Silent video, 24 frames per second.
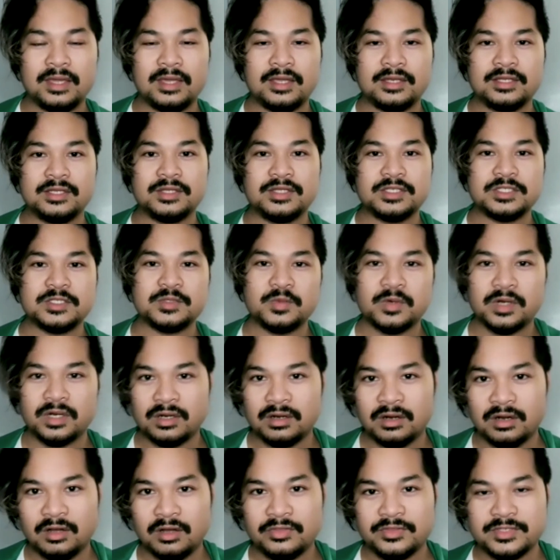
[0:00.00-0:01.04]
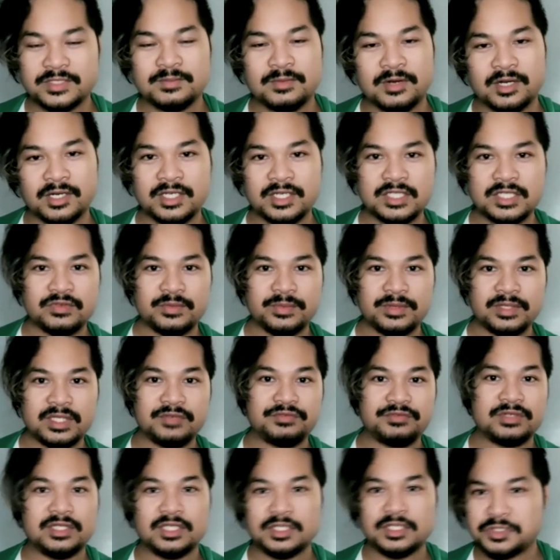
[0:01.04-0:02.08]
And this is where all the smart kids from the
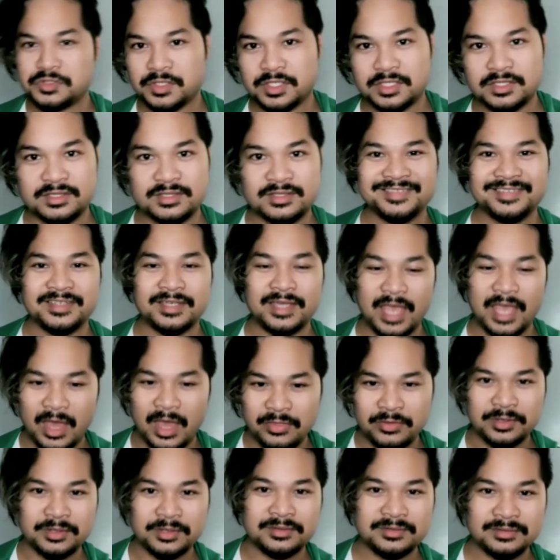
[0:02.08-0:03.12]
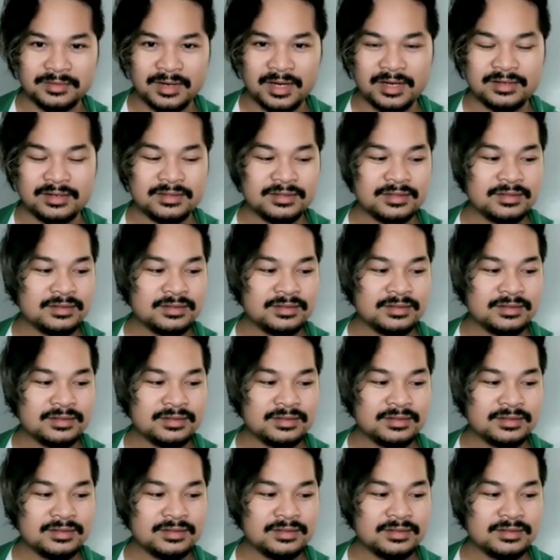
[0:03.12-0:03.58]
different districts gathered, right?